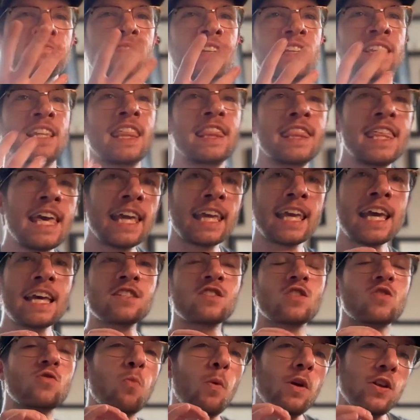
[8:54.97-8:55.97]
the thing
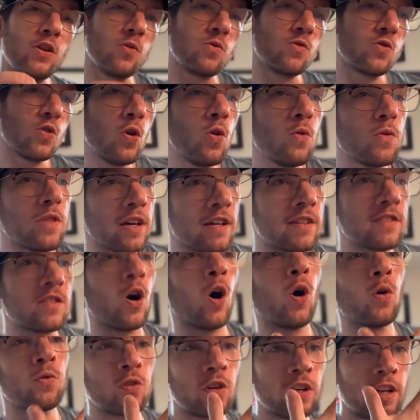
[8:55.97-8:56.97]
is when you do this
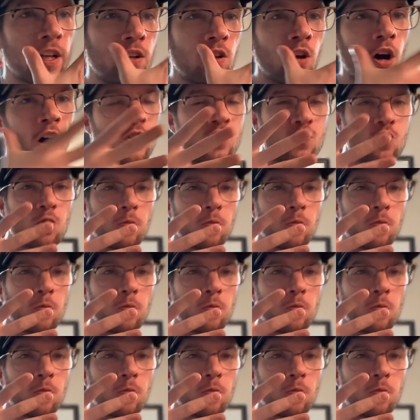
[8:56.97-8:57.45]
alternate nostril